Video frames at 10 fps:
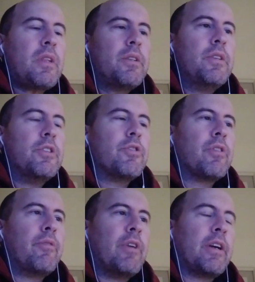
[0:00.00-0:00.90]
de
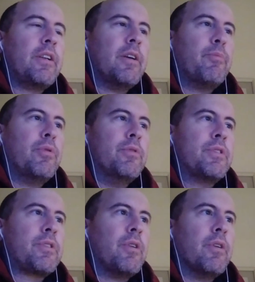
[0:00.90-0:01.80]
jure regni apud
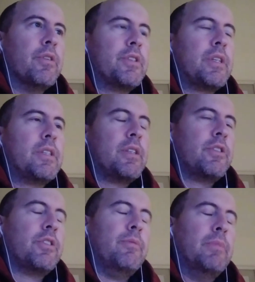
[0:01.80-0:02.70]
Scotus
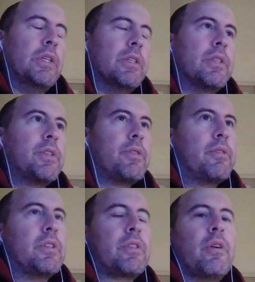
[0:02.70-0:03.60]
essentially means
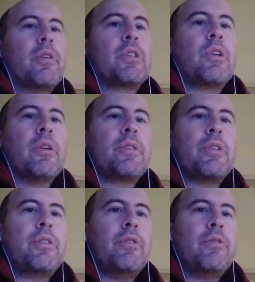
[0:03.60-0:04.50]
the Scottish
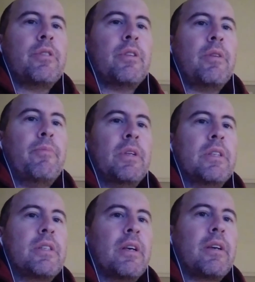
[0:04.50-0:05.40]
Constitution. It
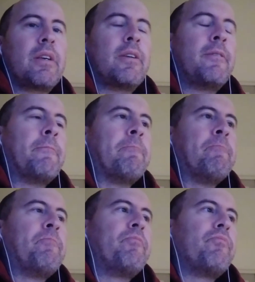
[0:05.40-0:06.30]
means like
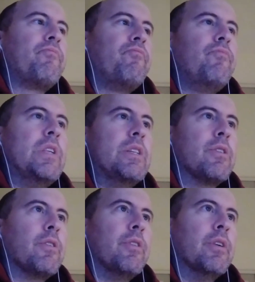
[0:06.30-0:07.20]
these
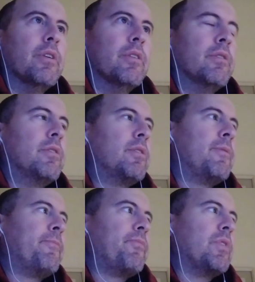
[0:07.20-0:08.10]
are the
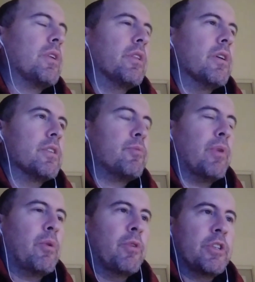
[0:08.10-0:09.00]
laws
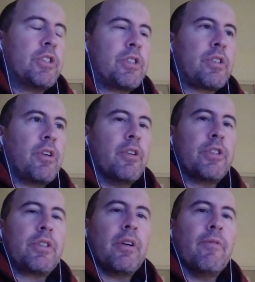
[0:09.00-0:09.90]
by which
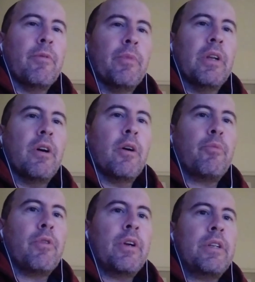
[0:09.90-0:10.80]
Scottish government
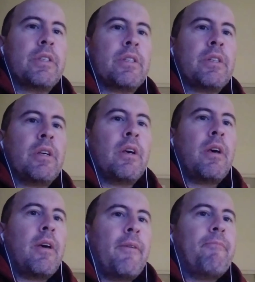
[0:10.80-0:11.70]
operates,
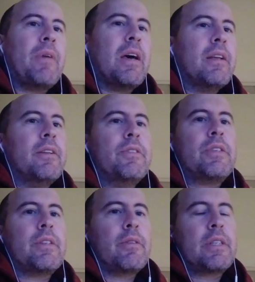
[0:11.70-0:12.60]
and
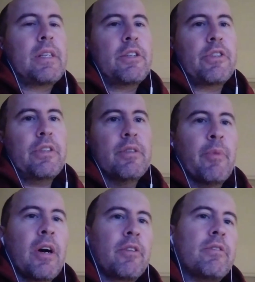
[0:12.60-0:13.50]
is essentially
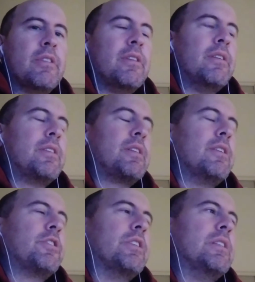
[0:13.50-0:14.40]
democracy. It's
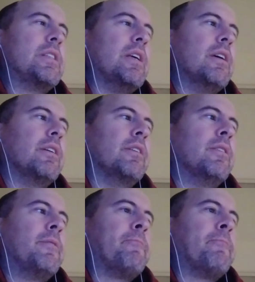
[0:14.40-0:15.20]
essentially saying